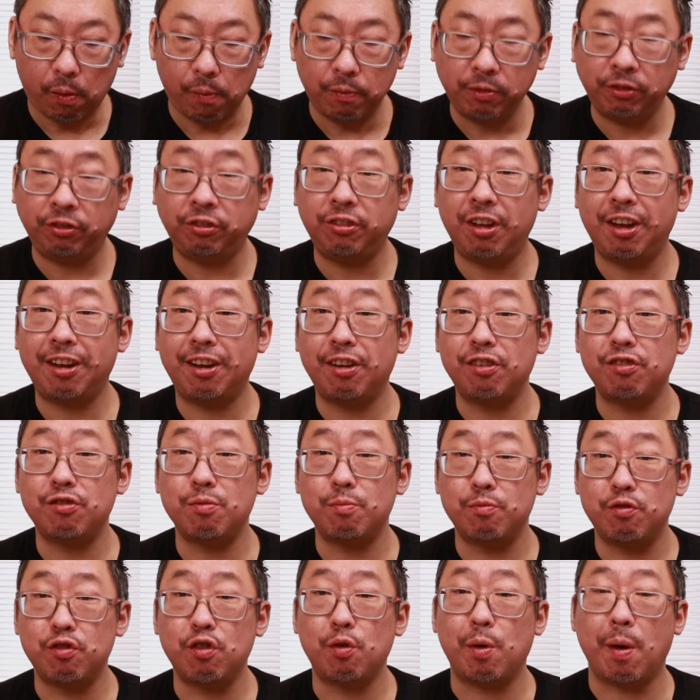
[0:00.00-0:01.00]
it's taking
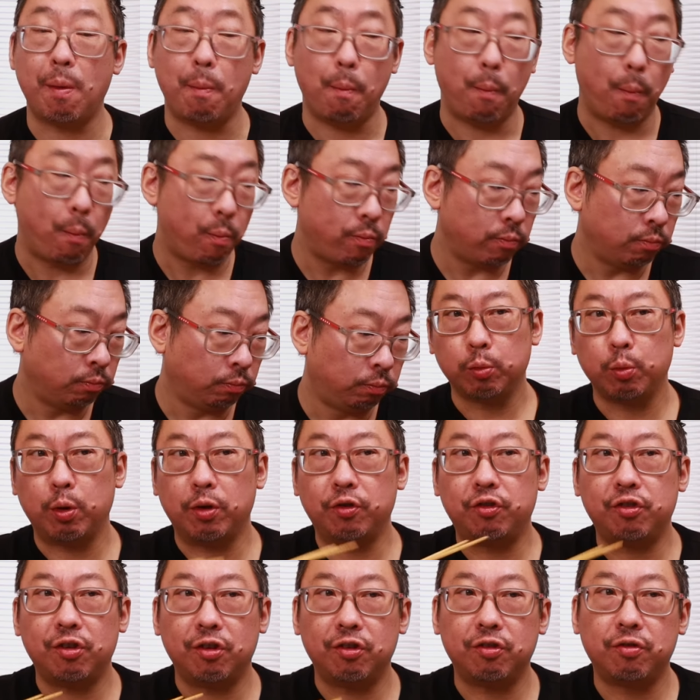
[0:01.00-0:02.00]
some chewing,
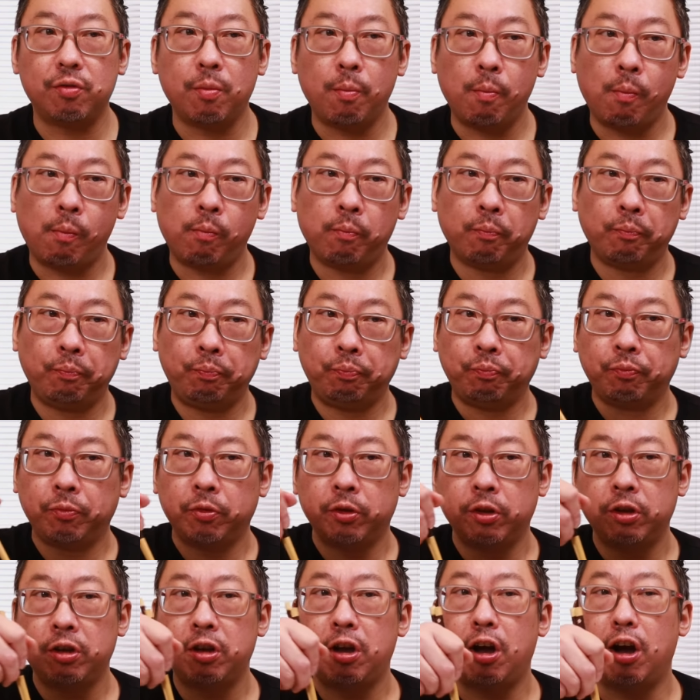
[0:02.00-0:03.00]
which is
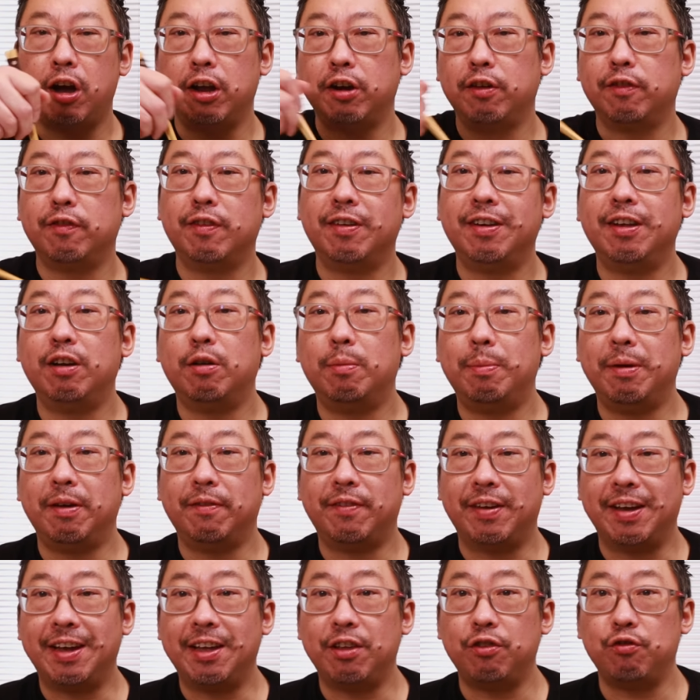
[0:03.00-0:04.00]
kind of a little bit
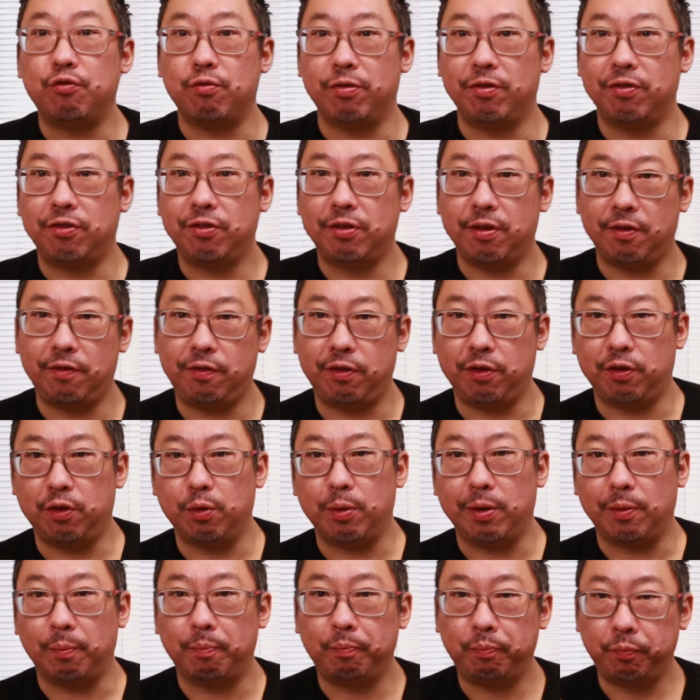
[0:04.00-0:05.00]
of a hindrance if you're
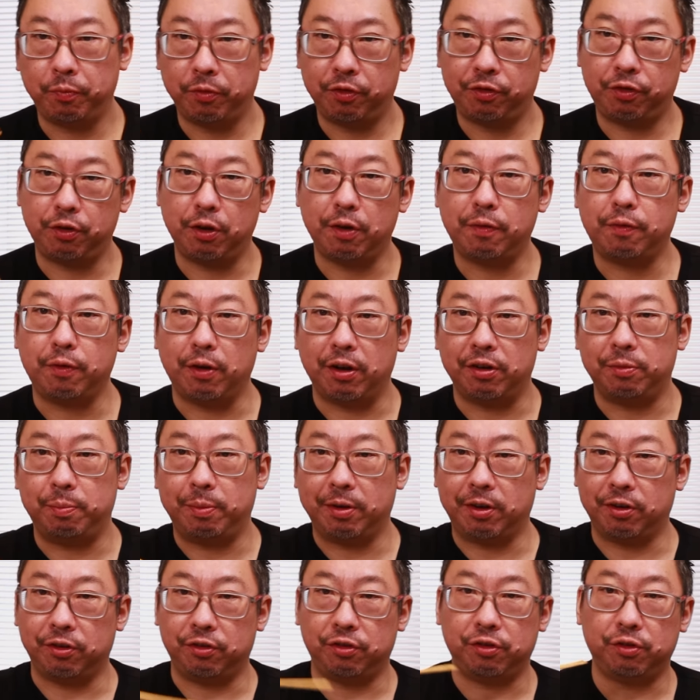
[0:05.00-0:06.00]
doing stir fries,
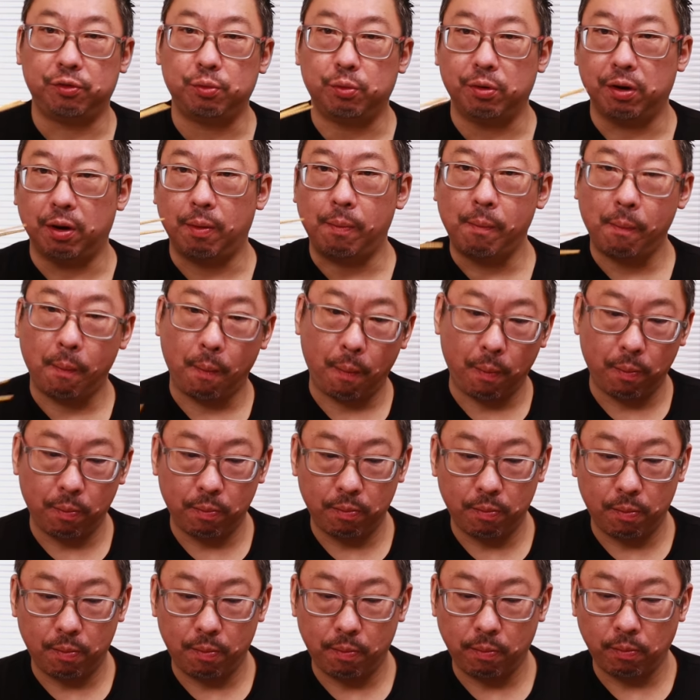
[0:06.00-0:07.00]
because you just want to
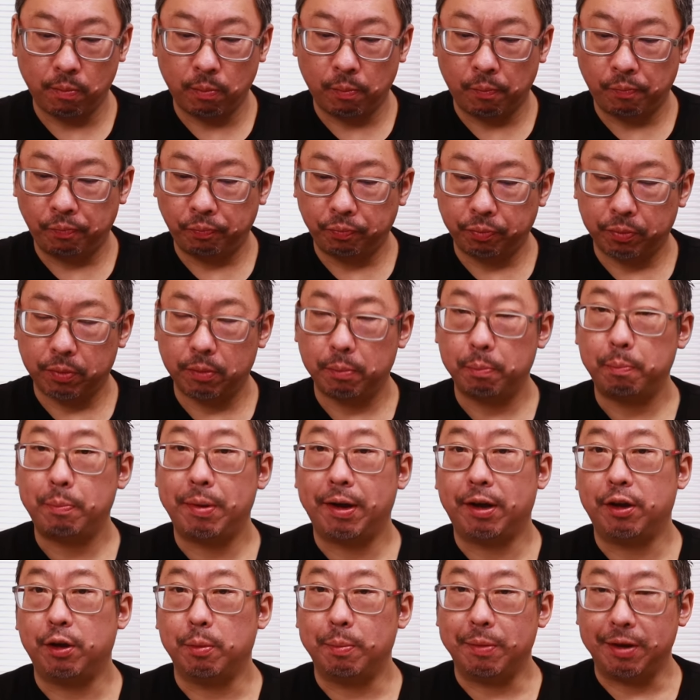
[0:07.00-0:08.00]

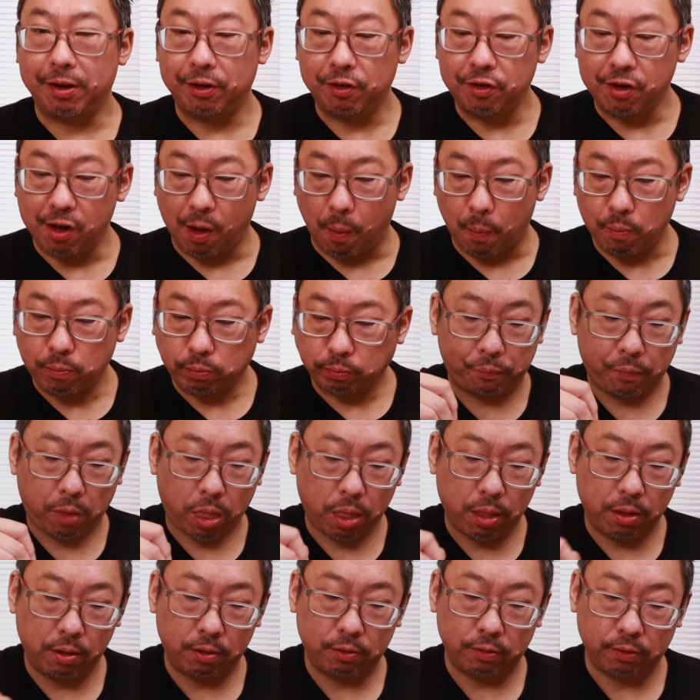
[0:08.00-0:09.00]
pick it up and eat it.
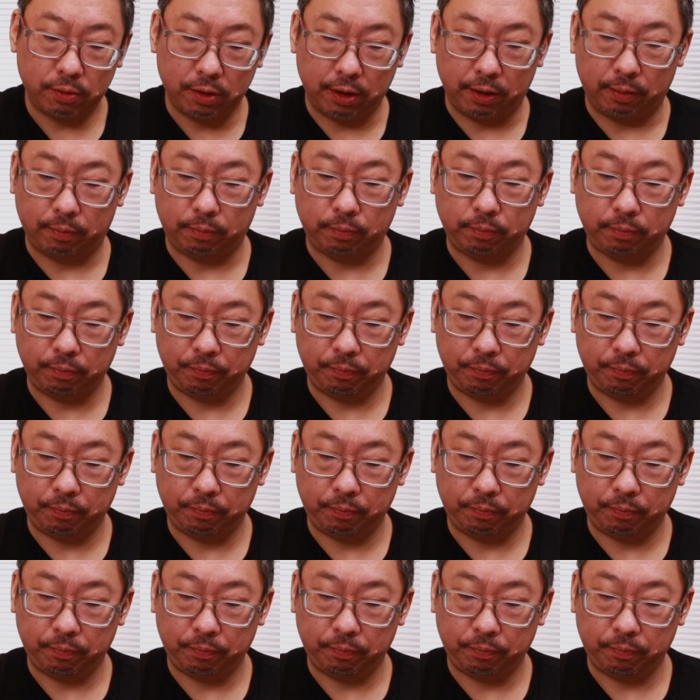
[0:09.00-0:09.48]
Right.